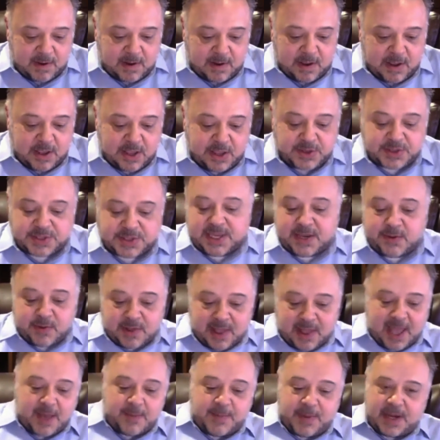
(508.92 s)
you say, well,
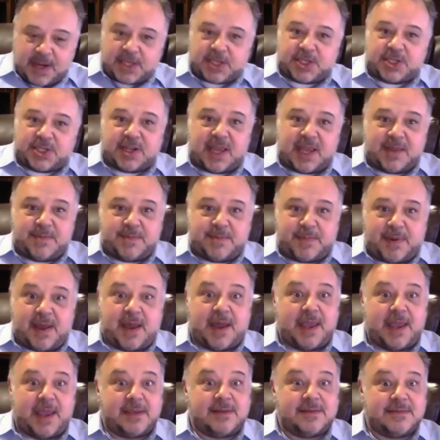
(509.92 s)
how many should I
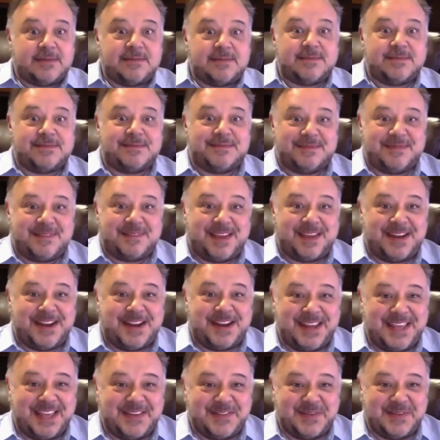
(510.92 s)
buy at
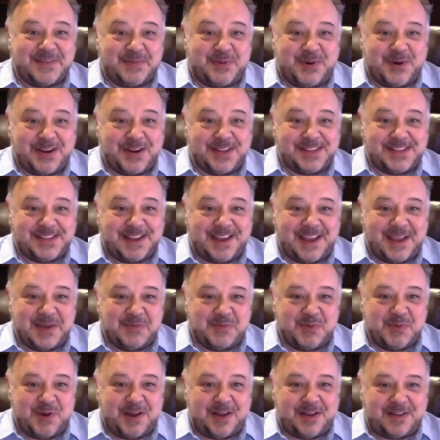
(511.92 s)
any given point in
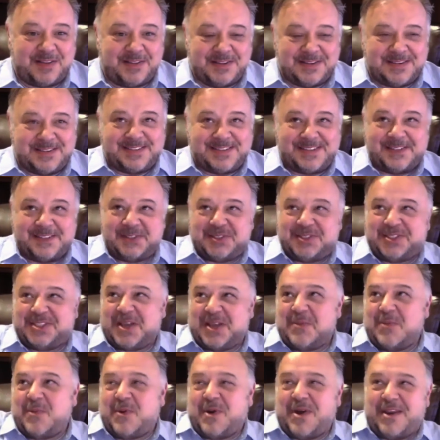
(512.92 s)
time? Well,
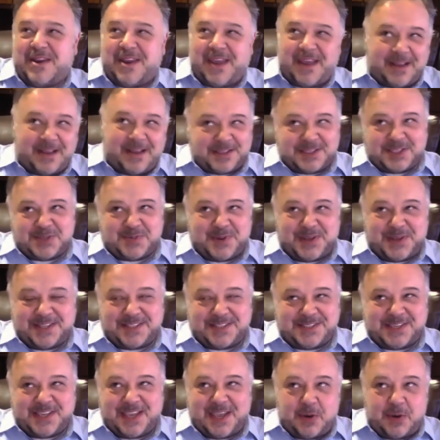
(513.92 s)
someone else might
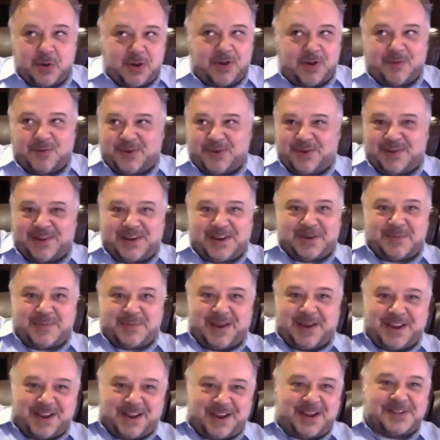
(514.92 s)
say, oh, well, you got to
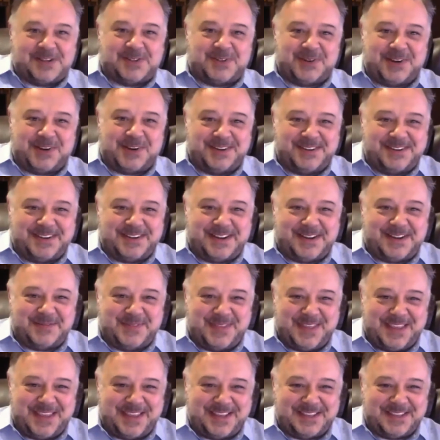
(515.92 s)
buy 100 of
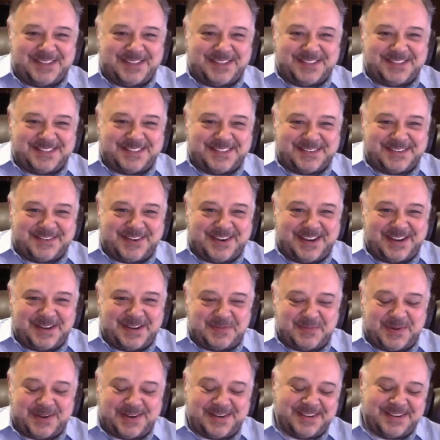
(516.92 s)
these, right?
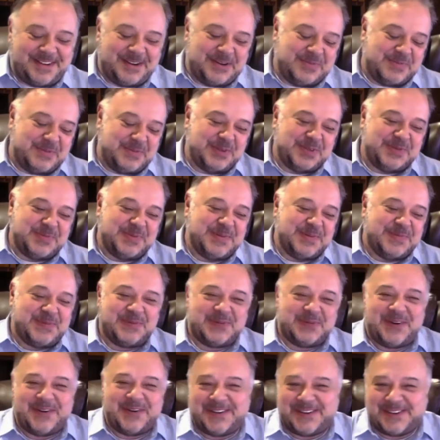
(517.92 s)
But, most
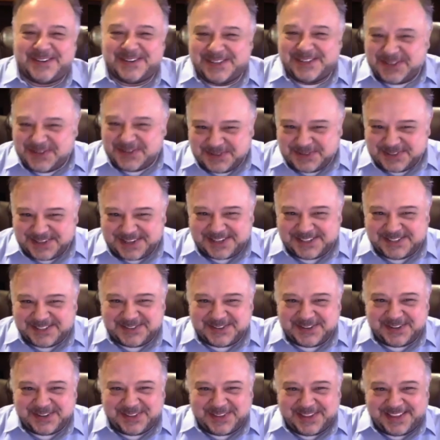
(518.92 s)
people aren't going to use
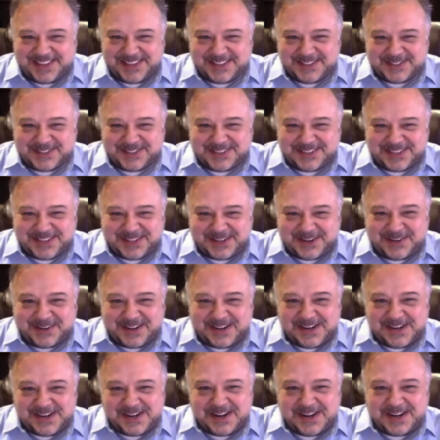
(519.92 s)
100 of these, in
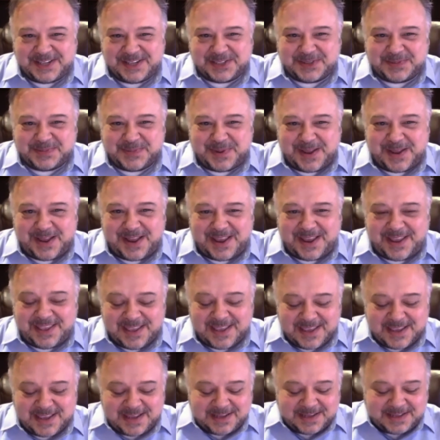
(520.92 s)
an initial buy.
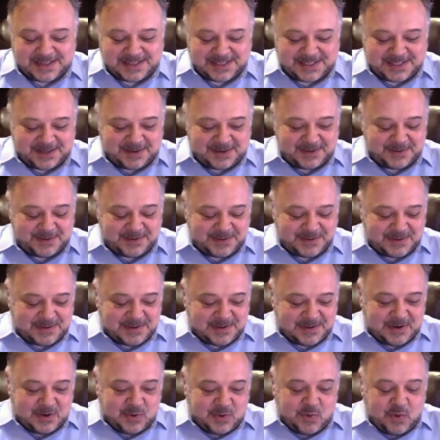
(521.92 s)
So
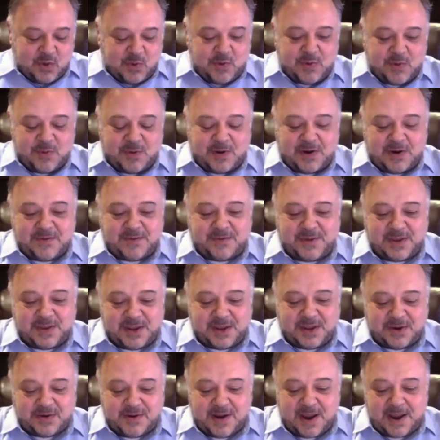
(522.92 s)
what we want to
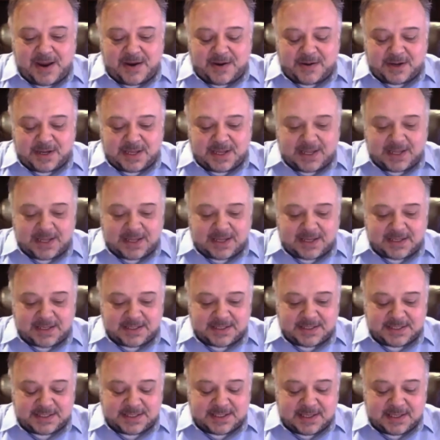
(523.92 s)
figure out is,